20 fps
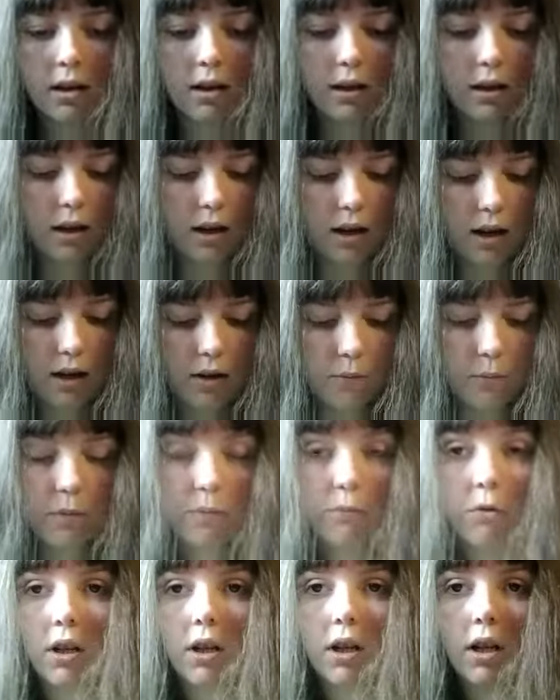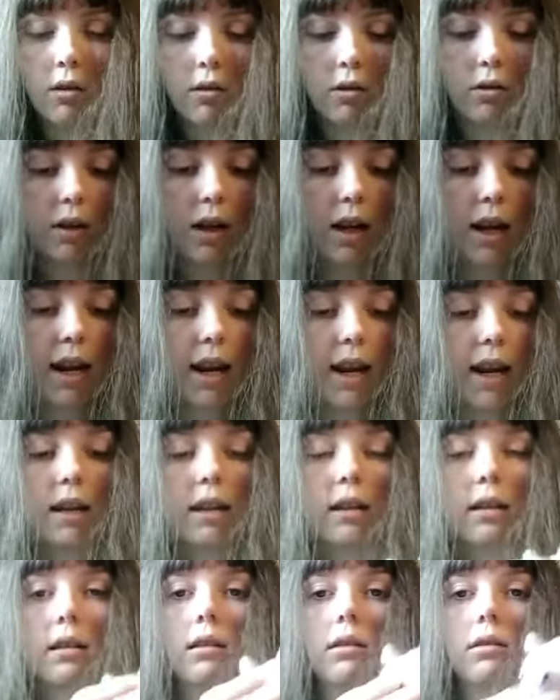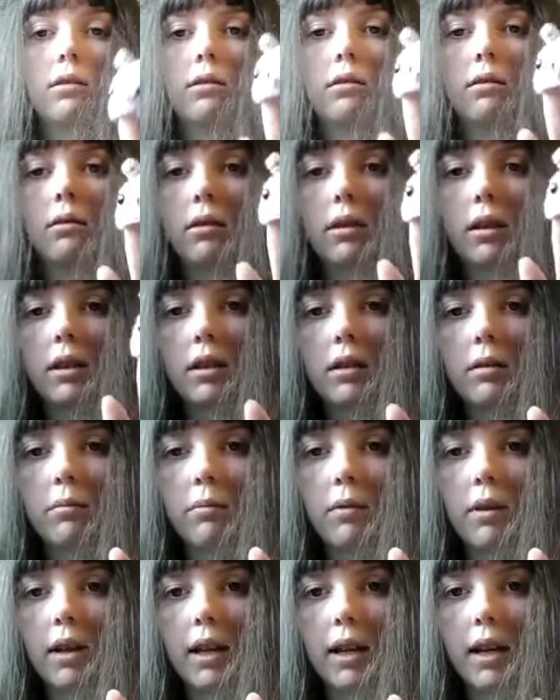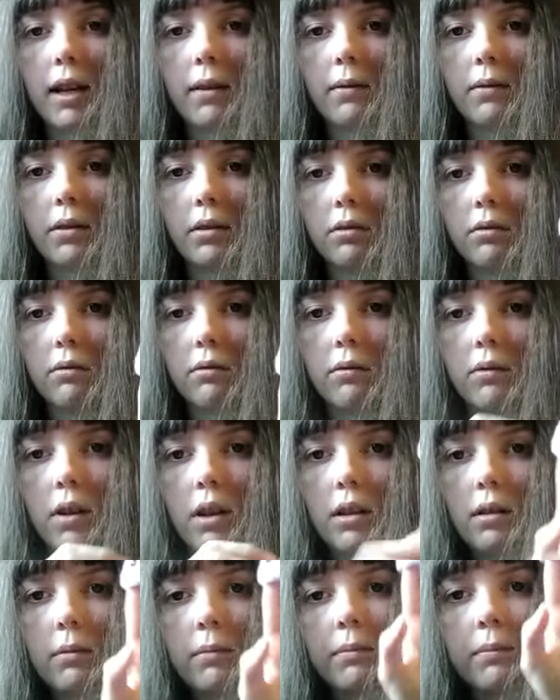Now I've been working on the head, so this is what I have so far.